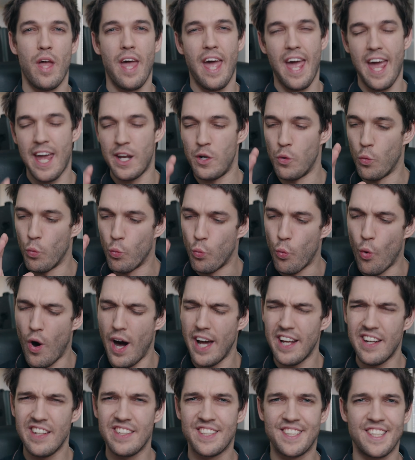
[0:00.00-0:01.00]
and
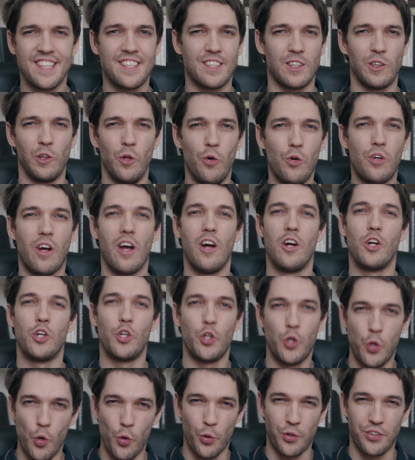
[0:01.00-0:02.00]
why does this look
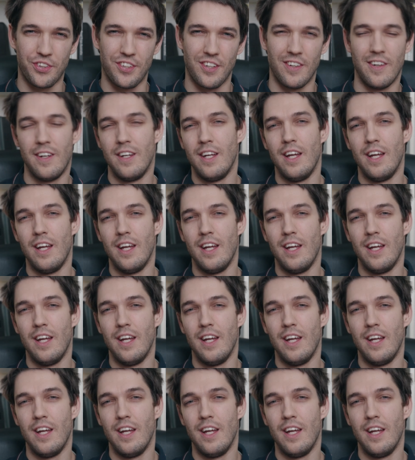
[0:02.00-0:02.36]
cooked?